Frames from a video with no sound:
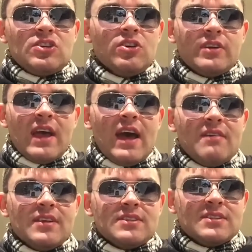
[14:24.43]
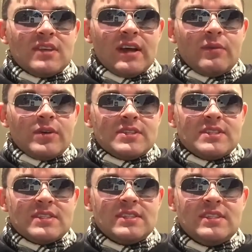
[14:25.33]
Good heavens, I would
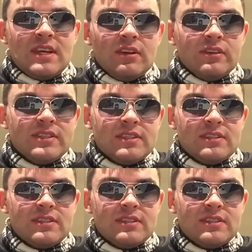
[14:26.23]
still